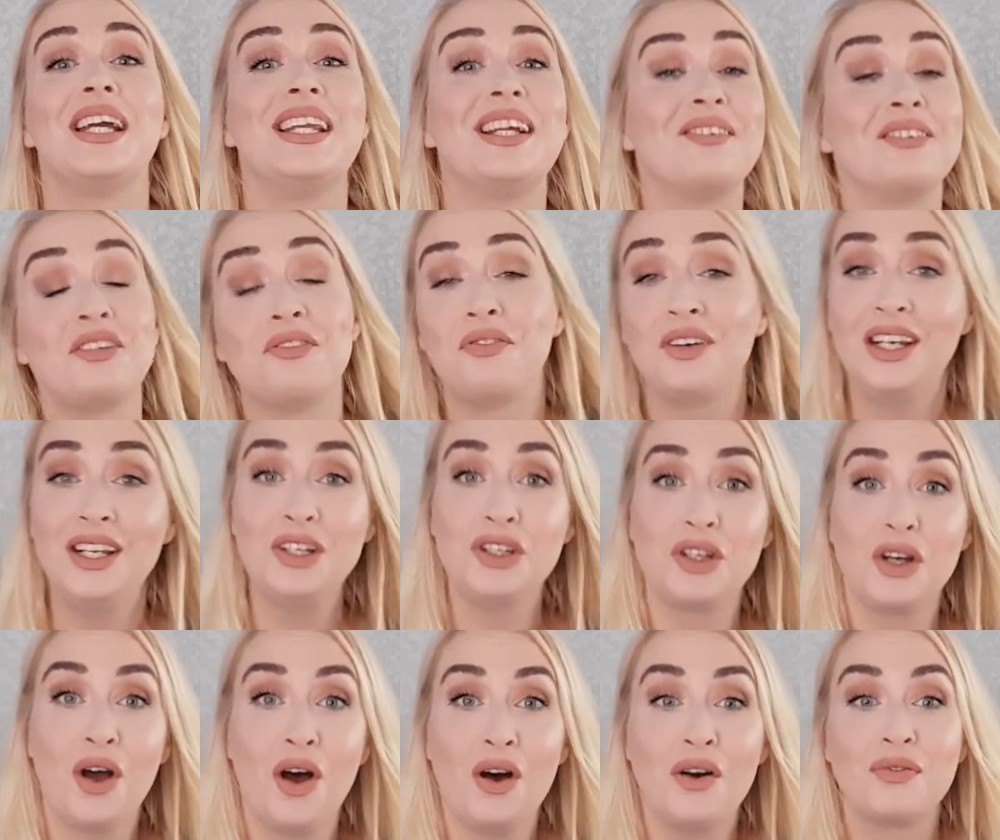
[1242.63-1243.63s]
now to finish
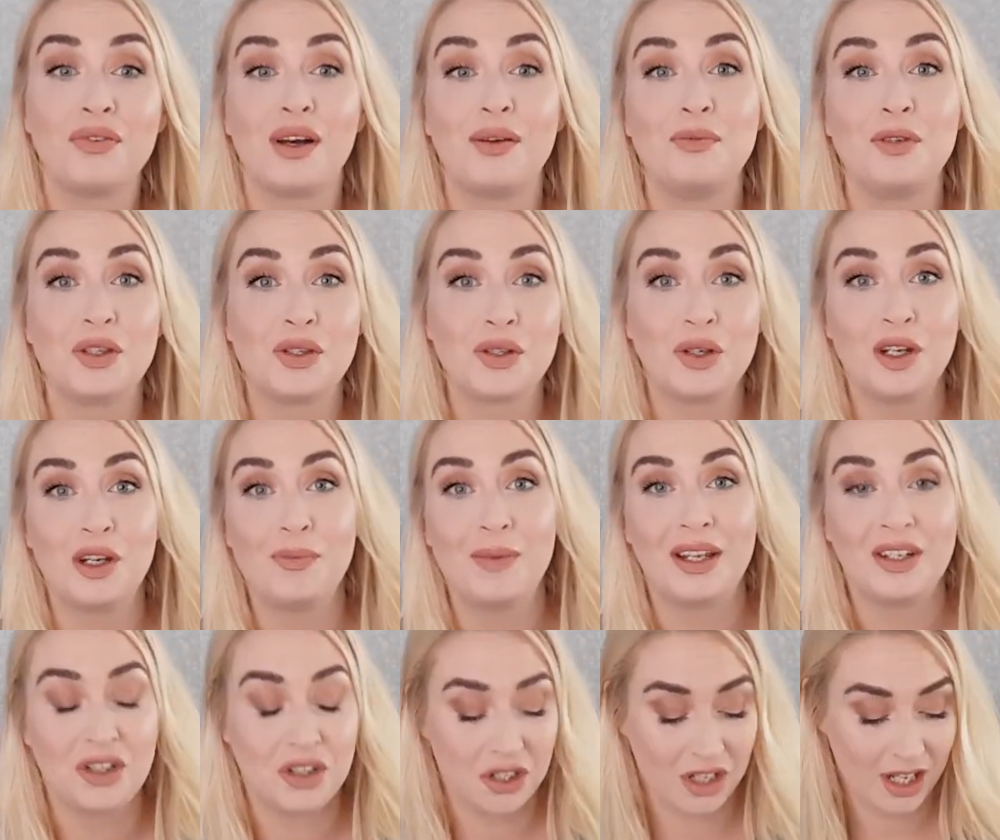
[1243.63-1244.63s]
off, I'm just going to
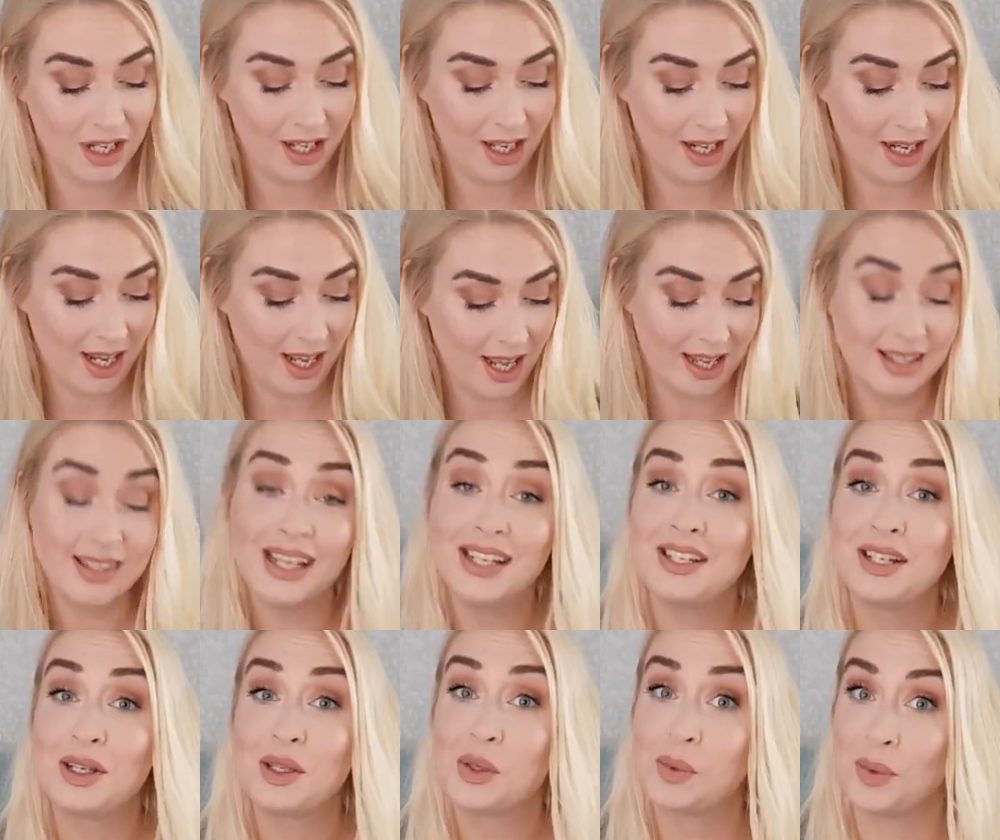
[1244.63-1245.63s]
mention a
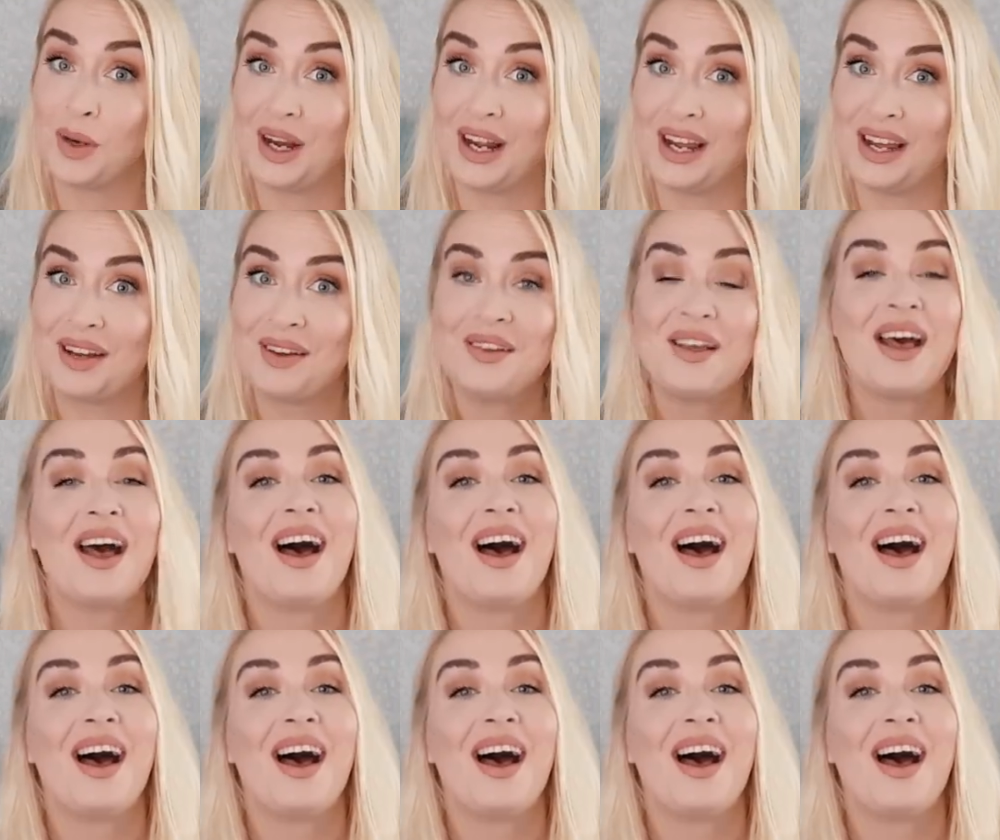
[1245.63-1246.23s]
setting spray.